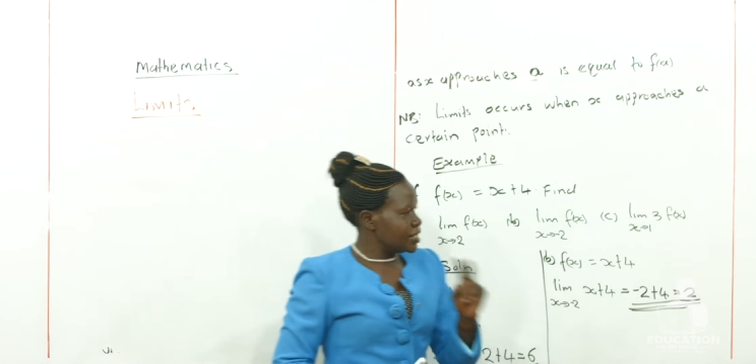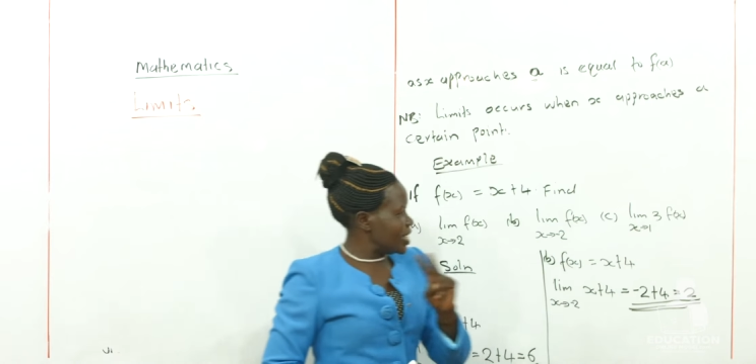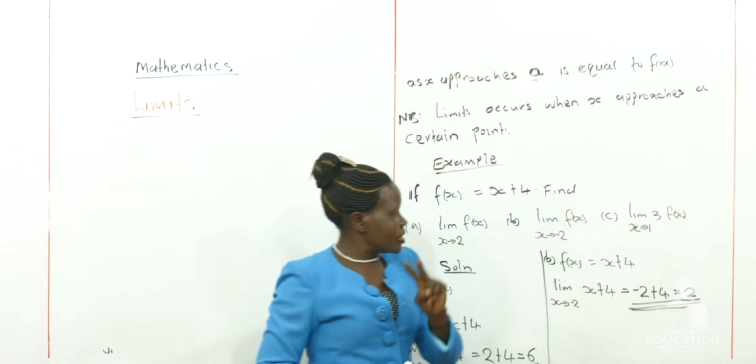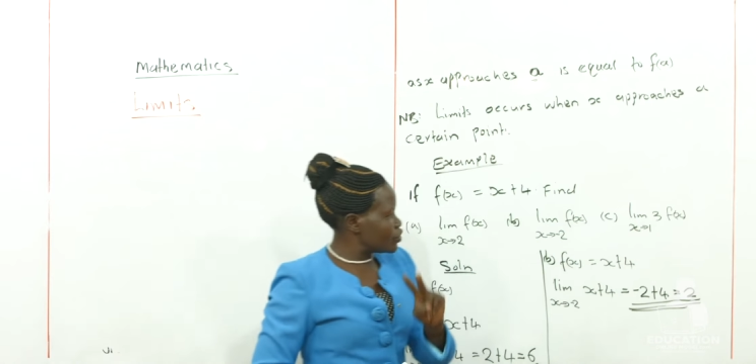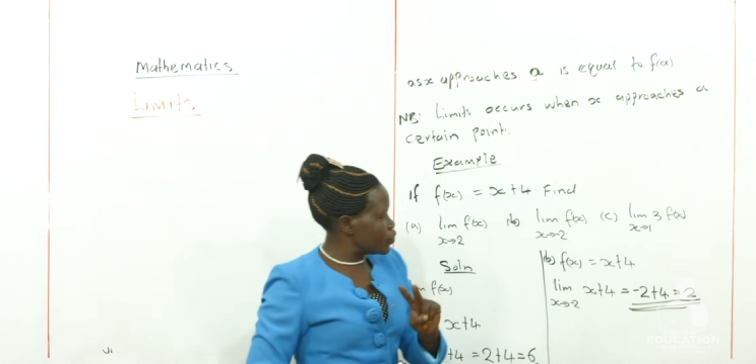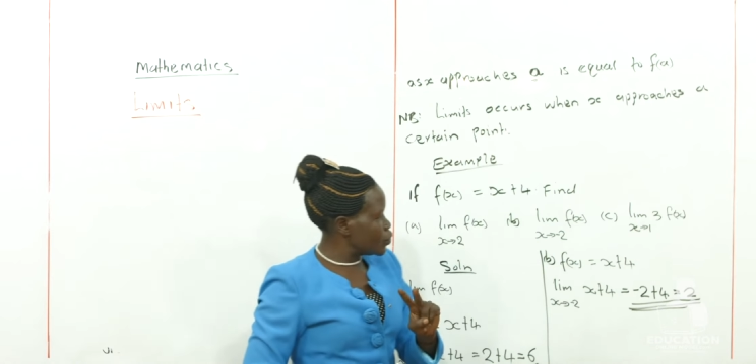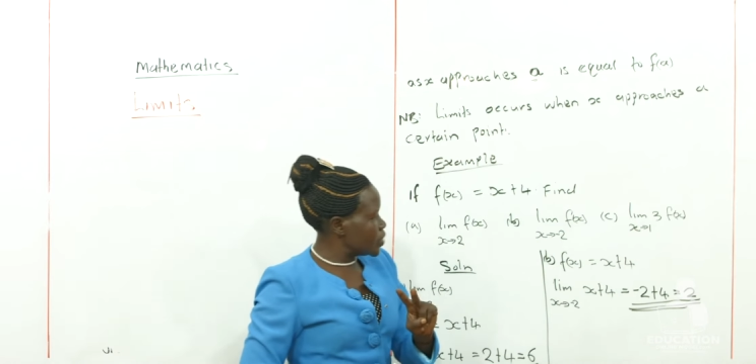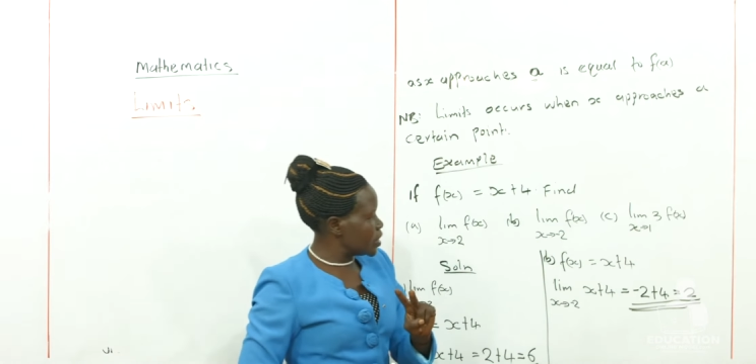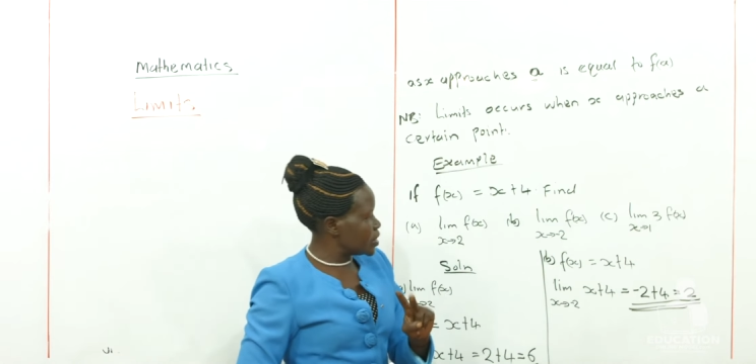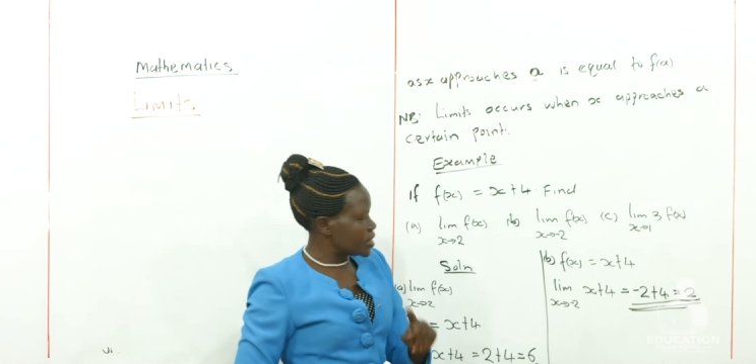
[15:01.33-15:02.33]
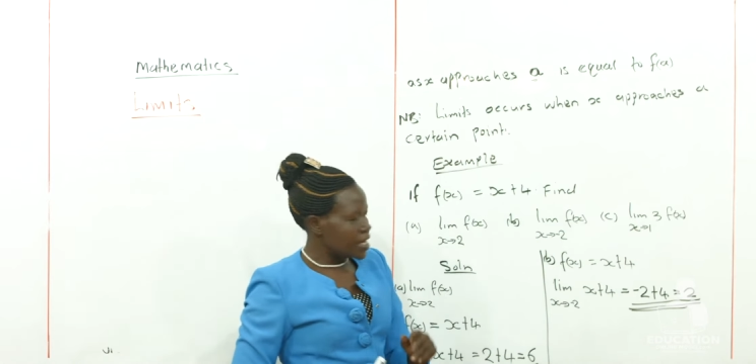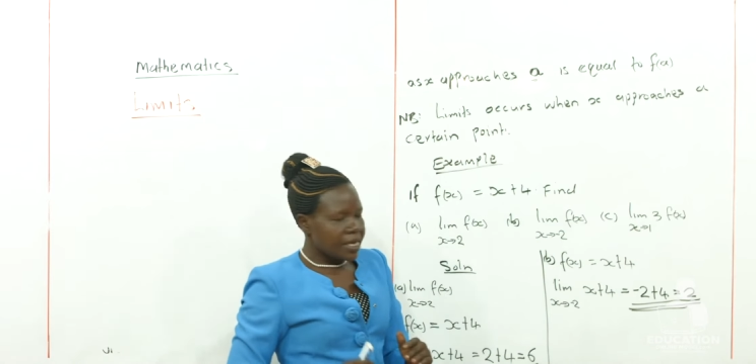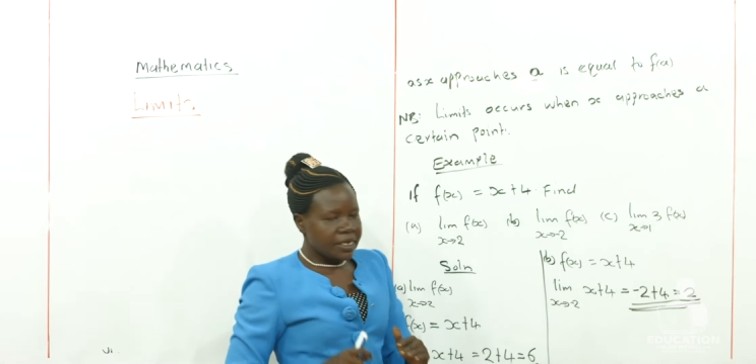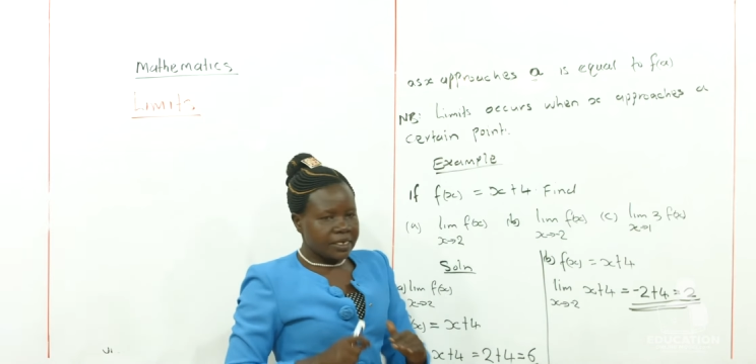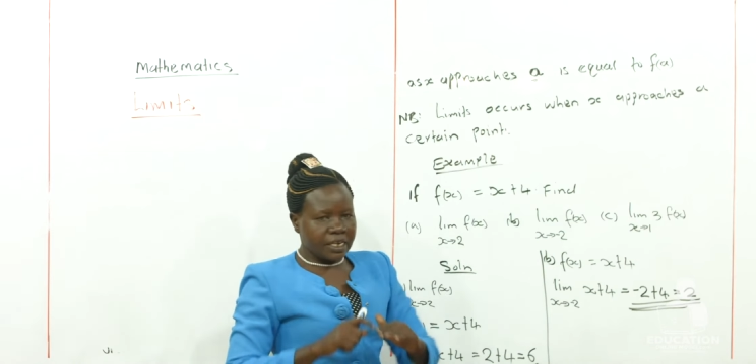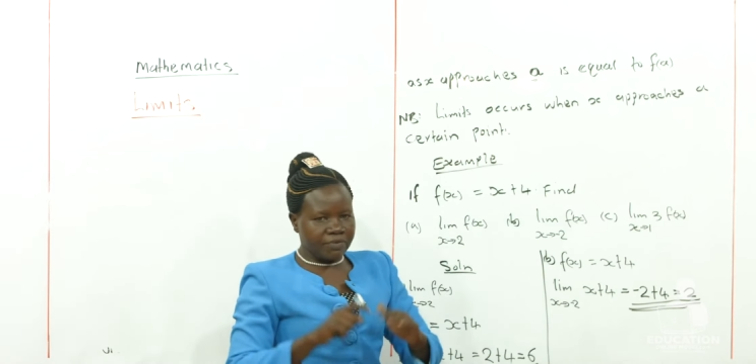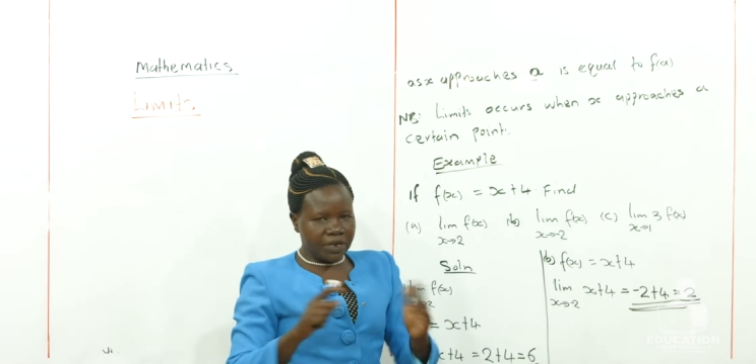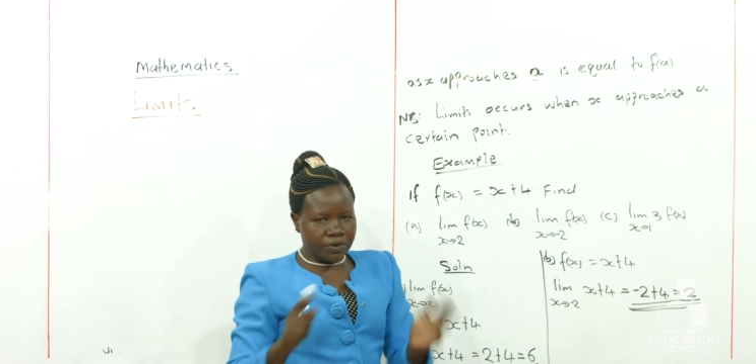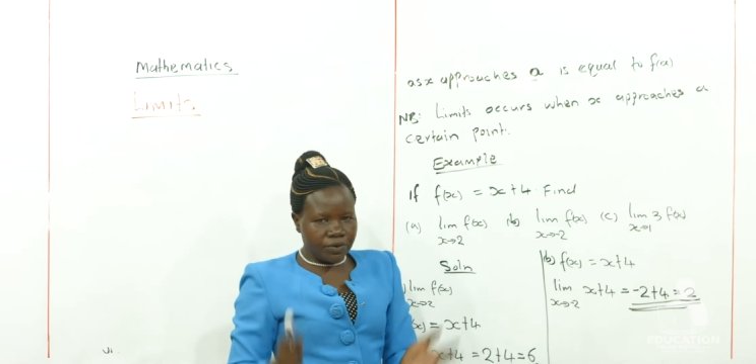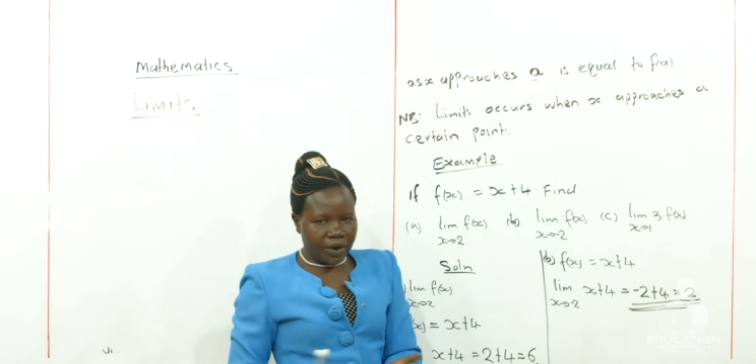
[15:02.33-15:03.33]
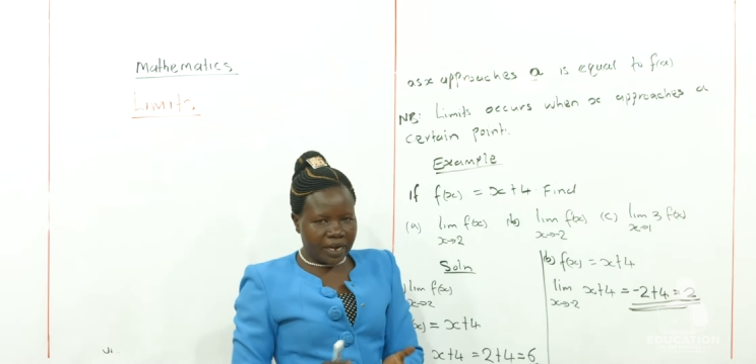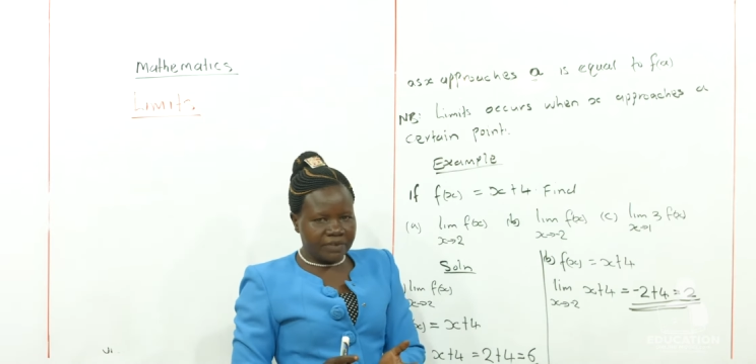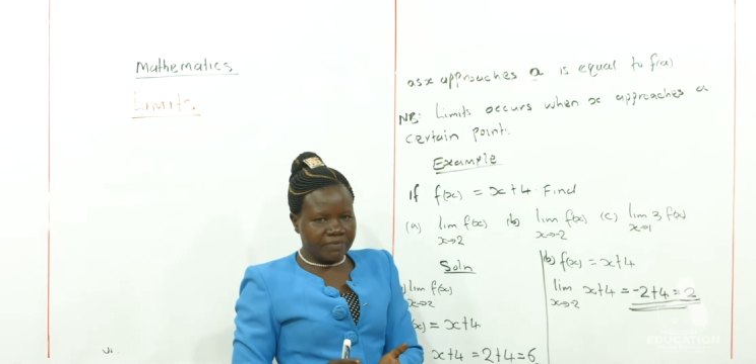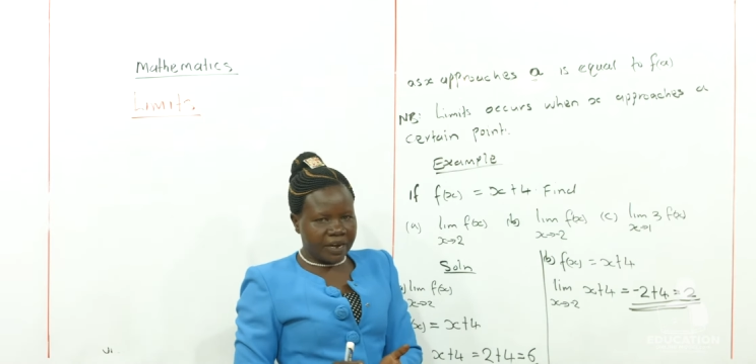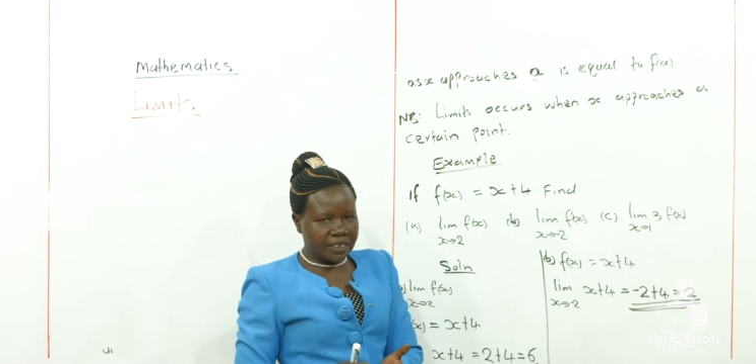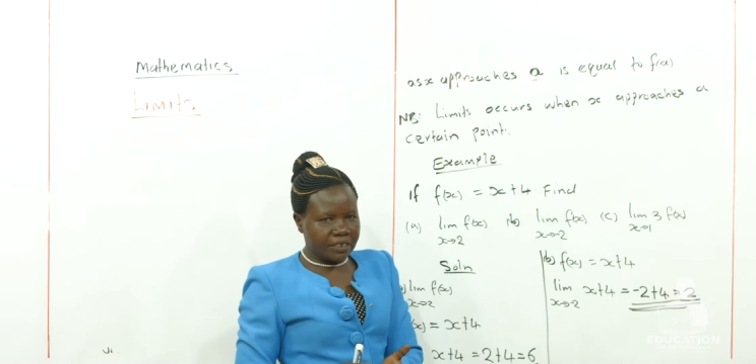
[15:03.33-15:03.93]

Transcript: there are two ways, giving you advice